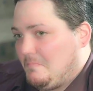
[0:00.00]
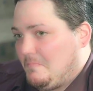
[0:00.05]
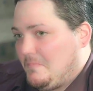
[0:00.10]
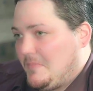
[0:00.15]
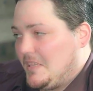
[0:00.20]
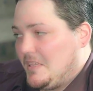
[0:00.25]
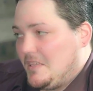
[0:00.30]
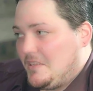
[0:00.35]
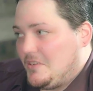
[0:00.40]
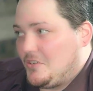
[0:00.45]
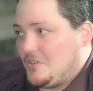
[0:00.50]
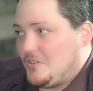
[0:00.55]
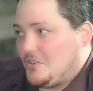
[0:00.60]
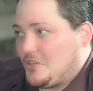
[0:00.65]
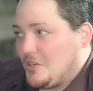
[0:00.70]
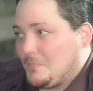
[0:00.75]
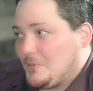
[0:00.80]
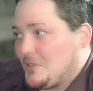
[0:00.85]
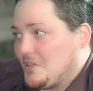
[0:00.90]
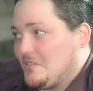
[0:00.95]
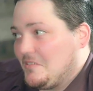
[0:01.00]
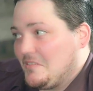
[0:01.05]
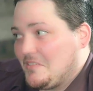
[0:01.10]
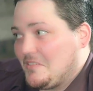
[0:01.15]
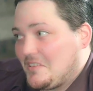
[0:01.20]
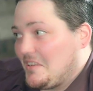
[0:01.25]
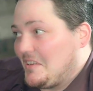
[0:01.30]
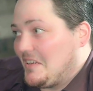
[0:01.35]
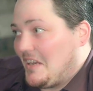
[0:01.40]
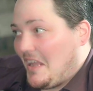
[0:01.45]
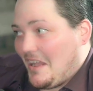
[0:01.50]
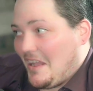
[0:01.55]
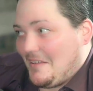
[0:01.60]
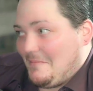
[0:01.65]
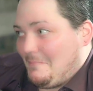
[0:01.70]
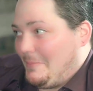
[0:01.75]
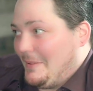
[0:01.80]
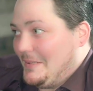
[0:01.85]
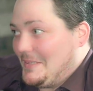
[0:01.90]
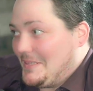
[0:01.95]
the Egyptians did
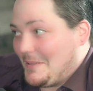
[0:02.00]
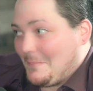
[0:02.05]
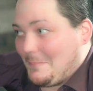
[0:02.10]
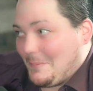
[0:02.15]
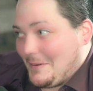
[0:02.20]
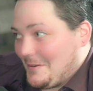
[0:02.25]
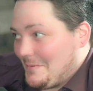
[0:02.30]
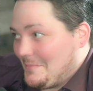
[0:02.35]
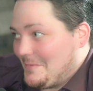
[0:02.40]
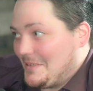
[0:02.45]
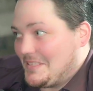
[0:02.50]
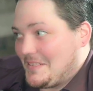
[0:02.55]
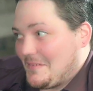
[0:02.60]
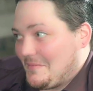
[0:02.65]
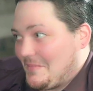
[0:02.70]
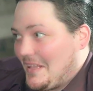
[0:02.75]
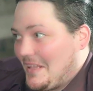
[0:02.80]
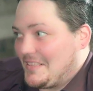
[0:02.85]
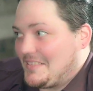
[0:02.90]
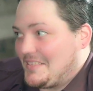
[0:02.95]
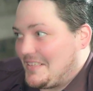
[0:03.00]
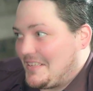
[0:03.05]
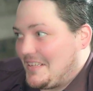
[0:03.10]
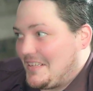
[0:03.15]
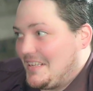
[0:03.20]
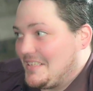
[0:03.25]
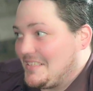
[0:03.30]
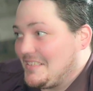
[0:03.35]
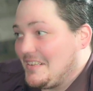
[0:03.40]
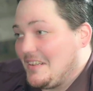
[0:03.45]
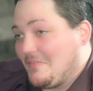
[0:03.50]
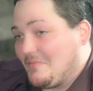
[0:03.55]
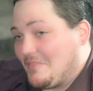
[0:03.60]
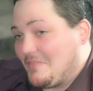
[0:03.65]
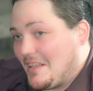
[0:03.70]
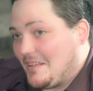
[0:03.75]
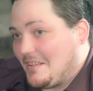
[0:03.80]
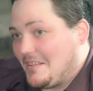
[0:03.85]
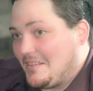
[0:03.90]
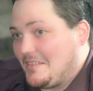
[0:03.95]
not build the pyramids, if that's the case, if
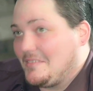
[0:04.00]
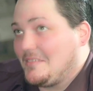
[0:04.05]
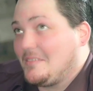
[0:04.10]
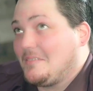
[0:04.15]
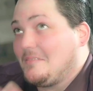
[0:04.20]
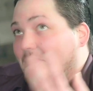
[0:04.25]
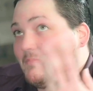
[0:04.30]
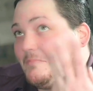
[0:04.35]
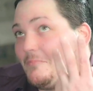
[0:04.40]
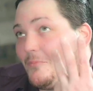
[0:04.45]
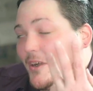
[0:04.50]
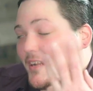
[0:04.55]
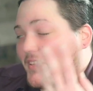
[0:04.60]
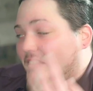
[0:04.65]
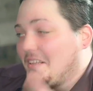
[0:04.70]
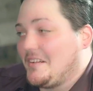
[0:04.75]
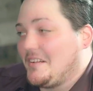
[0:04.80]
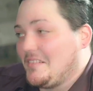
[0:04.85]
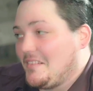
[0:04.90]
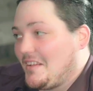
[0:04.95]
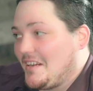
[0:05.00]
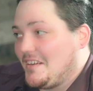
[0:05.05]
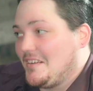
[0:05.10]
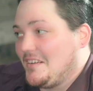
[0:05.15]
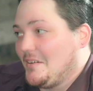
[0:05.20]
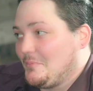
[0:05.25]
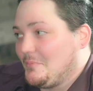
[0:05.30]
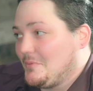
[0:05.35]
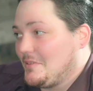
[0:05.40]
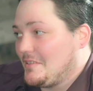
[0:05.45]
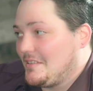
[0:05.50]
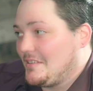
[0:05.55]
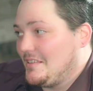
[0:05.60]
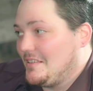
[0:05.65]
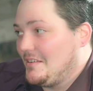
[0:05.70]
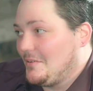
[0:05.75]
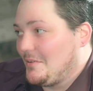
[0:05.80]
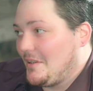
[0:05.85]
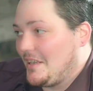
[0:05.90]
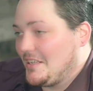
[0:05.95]
they wanted to line it up with
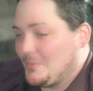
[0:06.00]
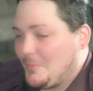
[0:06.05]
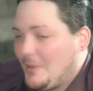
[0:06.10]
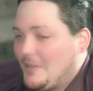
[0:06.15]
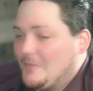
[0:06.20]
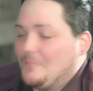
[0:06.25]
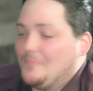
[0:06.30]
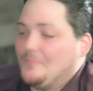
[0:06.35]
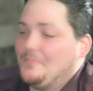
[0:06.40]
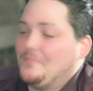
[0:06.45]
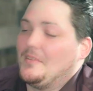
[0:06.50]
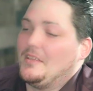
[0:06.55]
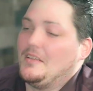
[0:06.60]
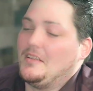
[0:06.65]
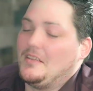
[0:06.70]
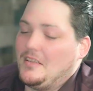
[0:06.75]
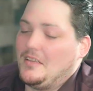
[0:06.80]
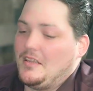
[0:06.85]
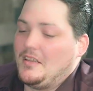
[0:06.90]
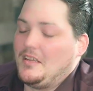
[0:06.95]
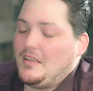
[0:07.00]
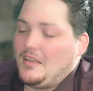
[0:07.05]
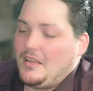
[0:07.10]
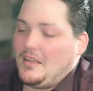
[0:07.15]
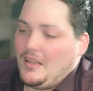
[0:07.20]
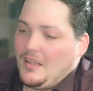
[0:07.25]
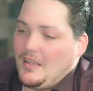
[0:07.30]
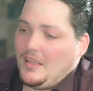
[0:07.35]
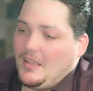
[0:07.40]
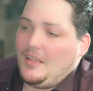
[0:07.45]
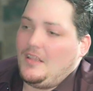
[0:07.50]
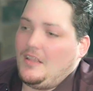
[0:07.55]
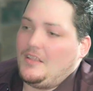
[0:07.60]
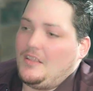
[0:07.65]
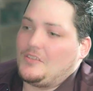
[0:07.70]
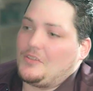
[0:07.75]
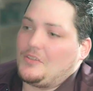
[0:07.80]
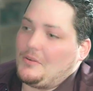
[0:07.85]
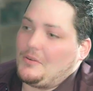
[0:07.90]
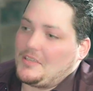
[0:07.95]
the Orion's belt.
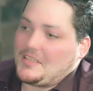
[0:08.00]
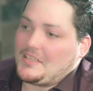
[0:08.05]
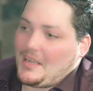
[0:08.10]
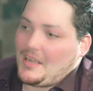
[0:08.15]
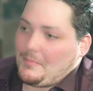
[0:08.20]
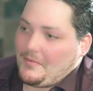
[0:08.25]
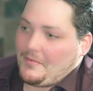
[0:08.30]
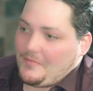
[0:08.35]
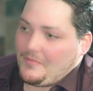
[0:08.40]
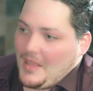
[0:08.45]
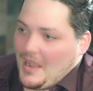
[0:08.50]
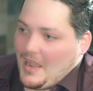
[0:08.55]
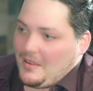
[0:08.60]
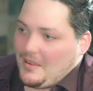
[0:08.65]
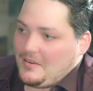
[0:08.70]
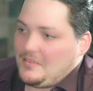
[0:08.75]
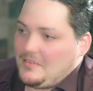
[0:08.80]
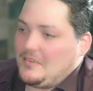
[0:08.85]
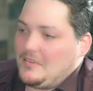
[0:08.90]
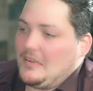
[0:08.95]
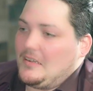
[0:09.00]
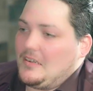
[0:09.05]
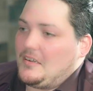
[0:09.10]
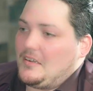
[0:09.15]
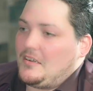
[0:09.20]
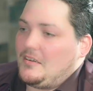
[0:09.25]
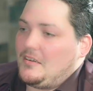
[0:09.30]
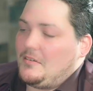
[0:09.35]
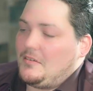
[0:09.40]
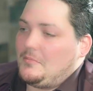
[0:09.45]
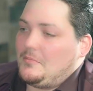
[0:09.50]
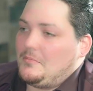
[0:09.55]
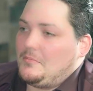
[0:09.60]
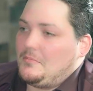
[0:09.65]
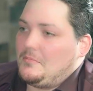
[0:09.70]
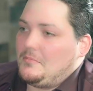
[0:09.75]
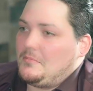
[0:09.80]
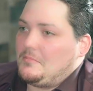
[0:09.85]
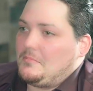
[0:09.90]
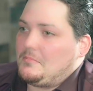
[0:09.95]
So on top of that,
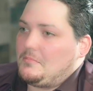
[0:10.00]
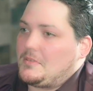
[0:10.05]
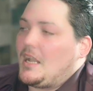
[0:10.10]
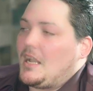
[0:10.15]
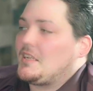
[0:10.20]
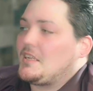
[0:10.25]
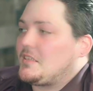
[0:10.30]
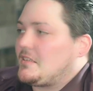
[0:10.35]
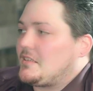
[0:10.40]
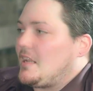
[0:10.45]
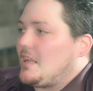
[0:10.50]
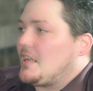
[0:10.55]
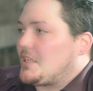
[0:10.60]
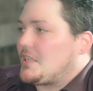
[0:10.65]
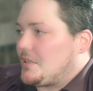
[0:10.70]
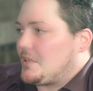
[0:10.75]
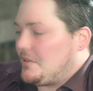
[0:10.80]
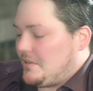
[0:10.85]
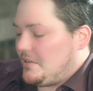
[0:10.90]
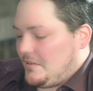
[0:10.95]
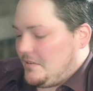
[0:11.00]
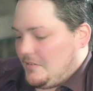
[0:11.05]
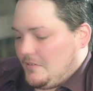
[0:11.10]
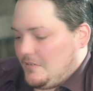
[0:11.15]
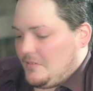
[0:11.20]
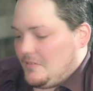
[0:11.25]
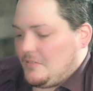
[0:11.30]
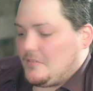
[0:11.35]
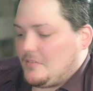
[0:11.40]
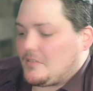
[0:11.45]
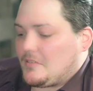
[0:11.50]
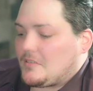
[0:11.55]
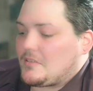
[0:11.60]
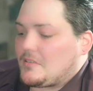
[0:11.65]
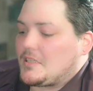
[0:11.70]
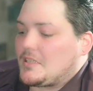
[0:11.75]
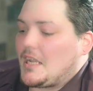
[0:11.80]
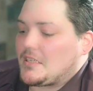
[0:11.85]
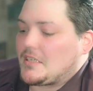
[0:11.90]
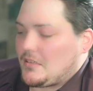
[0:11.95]
Tesla
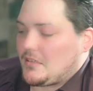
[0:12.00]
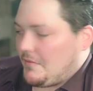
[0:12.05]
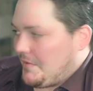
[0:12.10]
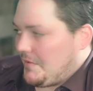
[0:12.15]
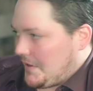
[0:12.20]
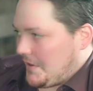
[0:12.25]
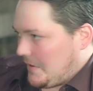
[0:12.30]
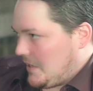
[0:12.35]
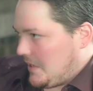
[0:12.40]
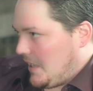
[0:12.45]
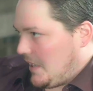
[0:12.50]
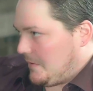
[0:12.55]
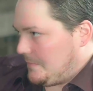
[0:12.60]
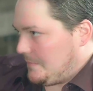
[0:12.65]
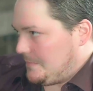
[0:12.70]
figured it out.